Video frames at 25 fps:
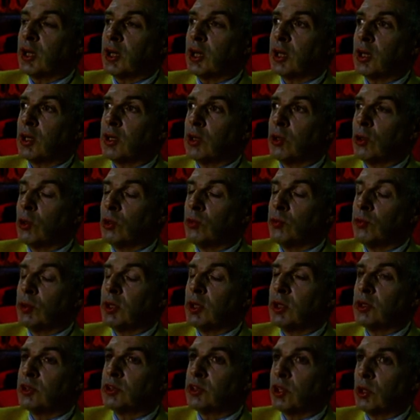had long
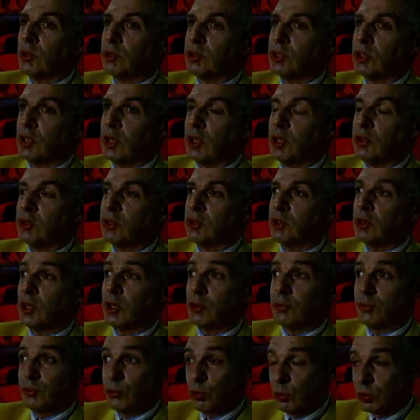been associated,
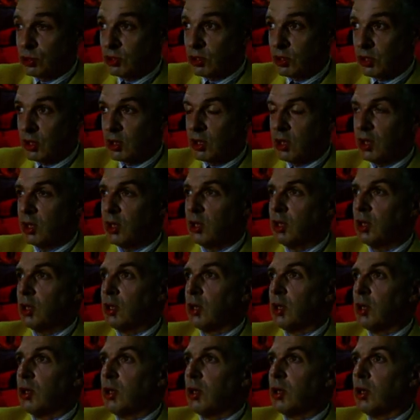unfortunately,
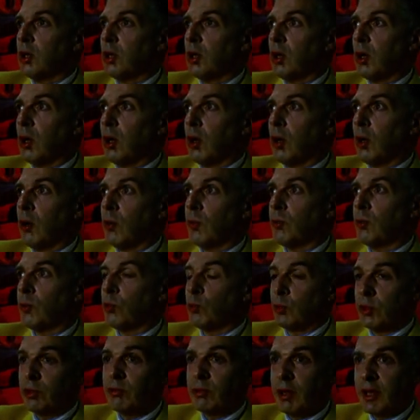
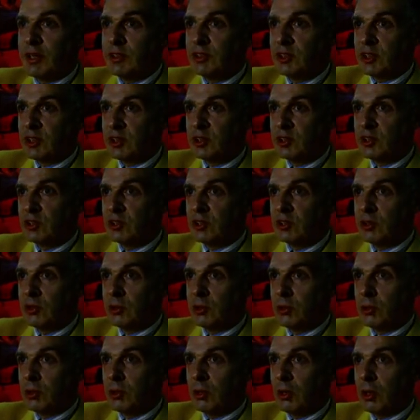with racists,
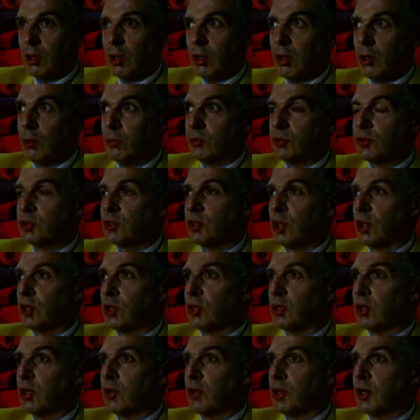
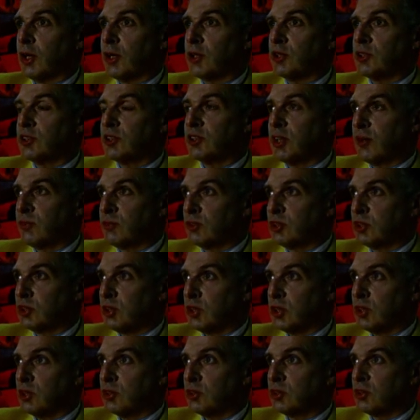certainly in the late
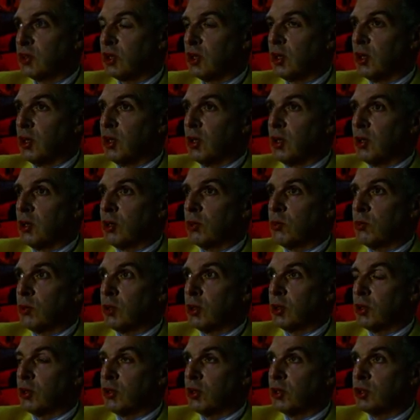70s,
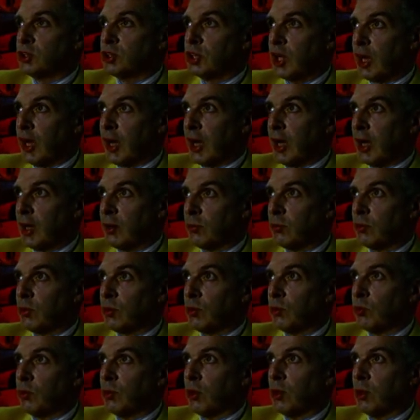when the Jam
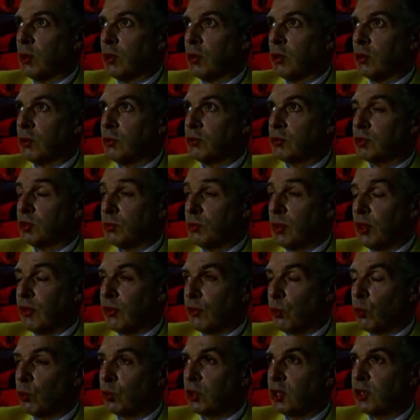were, to me,
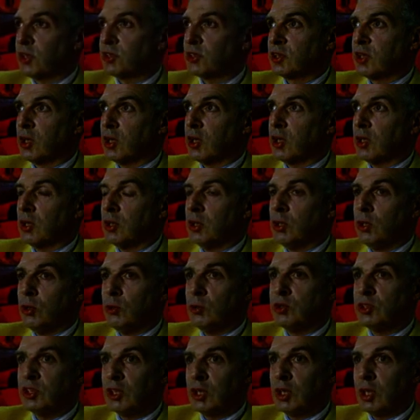thoughtlessly
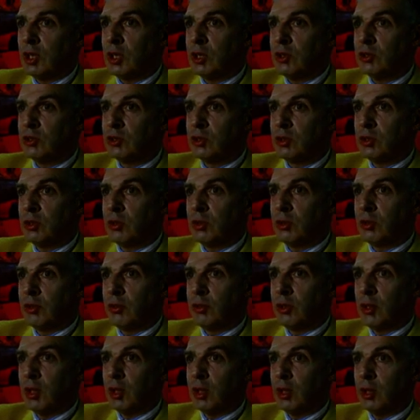using it.
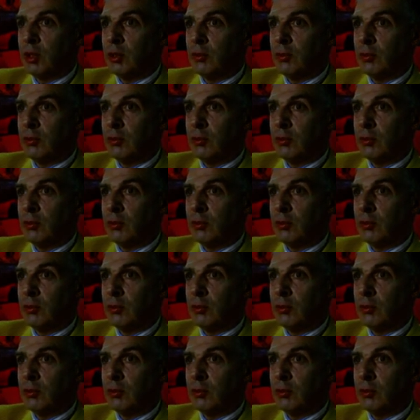The